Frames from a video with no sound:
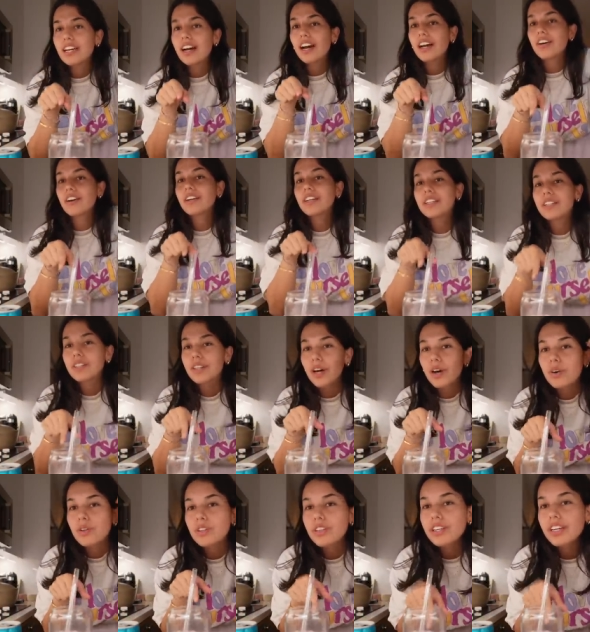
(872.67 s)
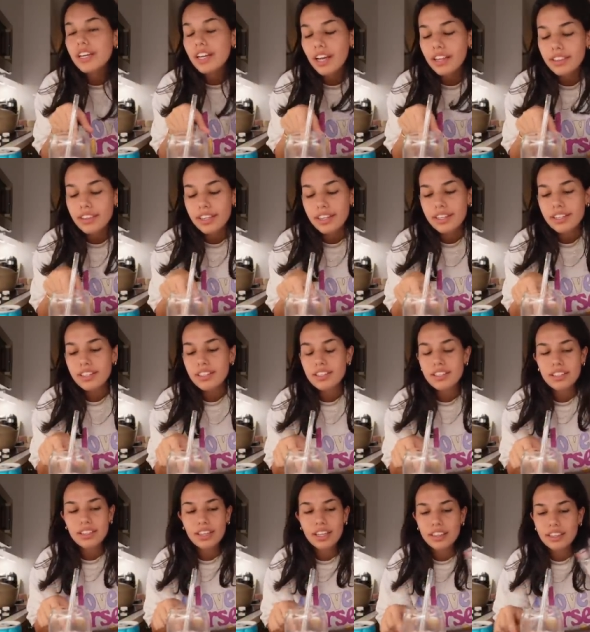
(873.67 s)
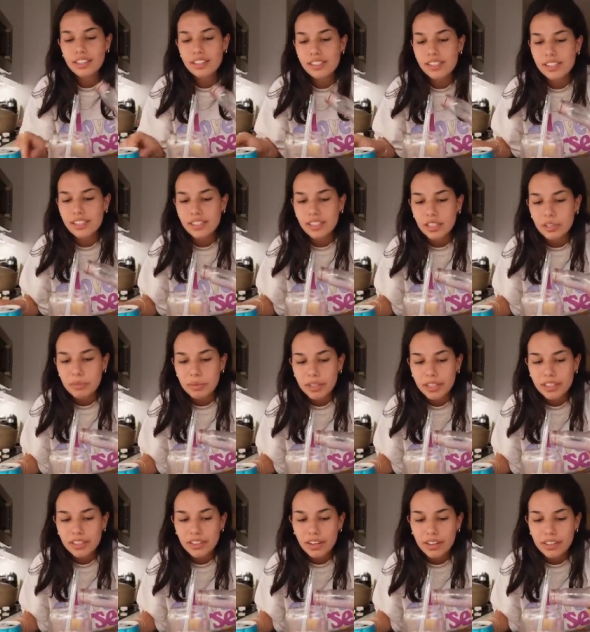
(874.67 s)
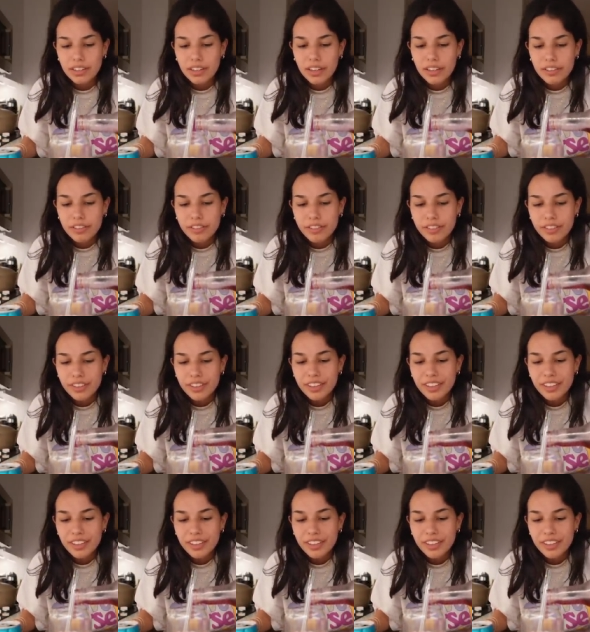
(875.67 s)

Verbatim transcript: I already know looking at this that this is gonna be not enough.